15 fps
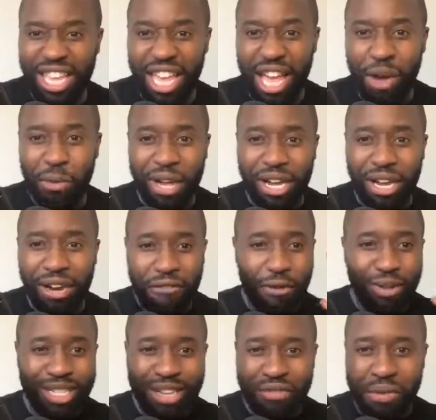yeah, we're going to
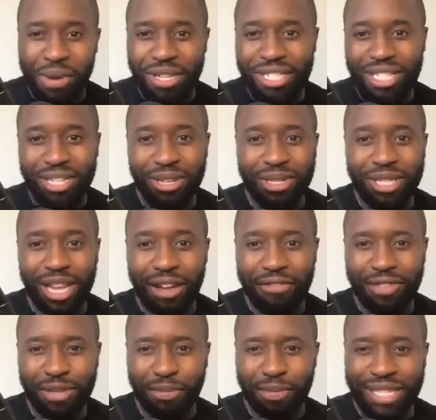force everyone to do
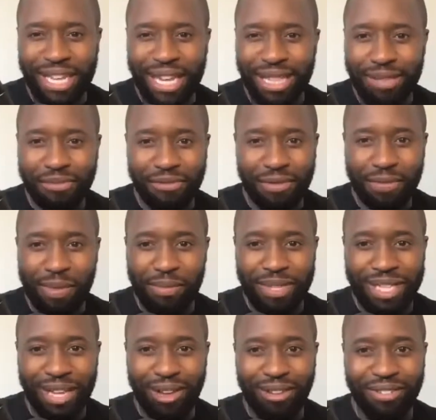stuff to protect them from
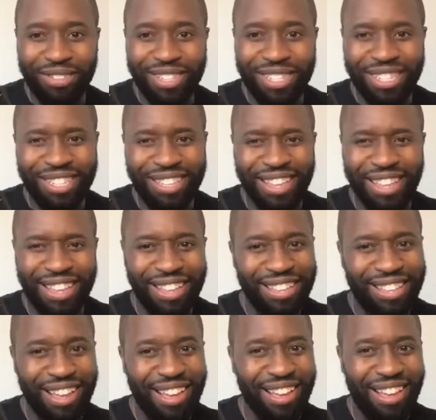themselves. It's
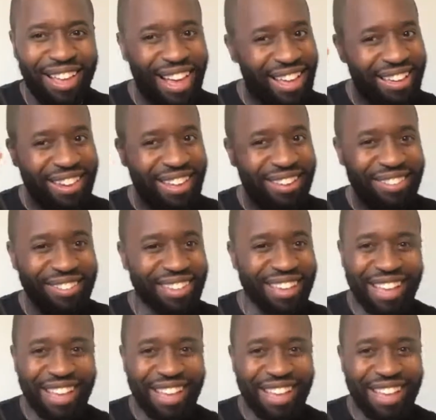like, I don't